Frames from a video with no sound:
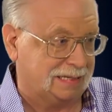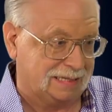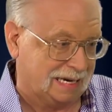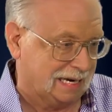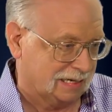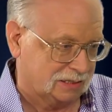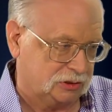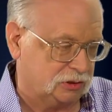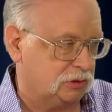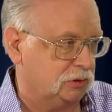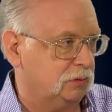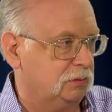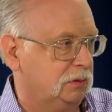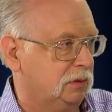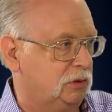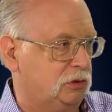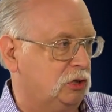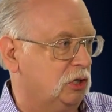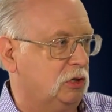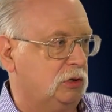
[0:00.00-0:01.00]
this.
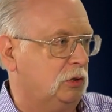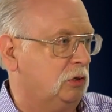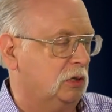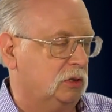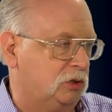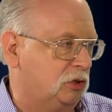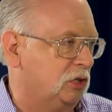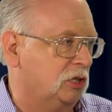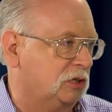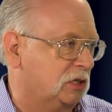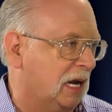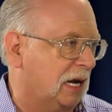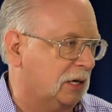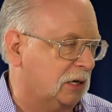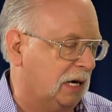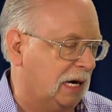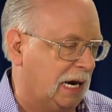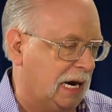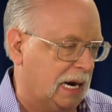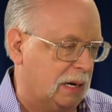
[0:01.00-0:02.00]
It's just not
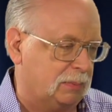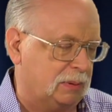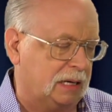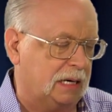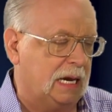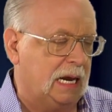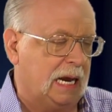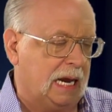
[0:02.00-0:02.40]
going to happen.